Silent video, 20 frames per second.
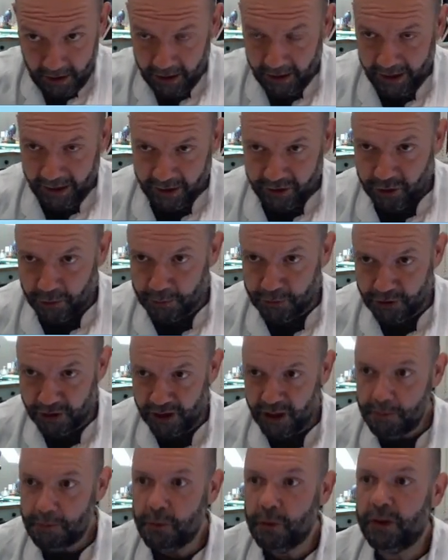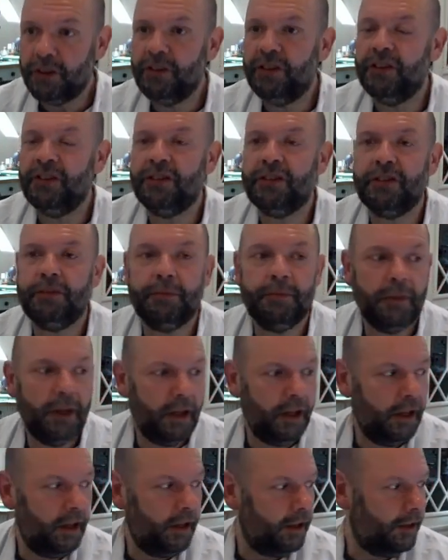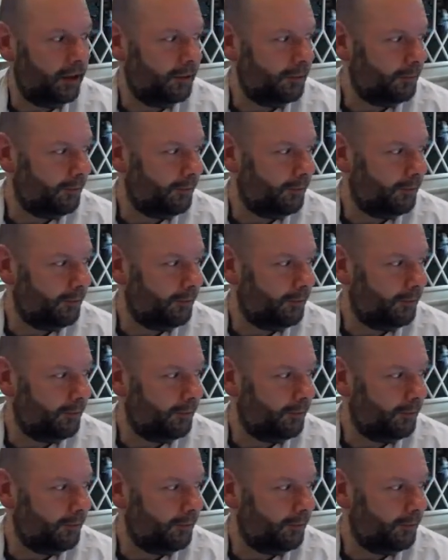Get some cheap watches. Uh,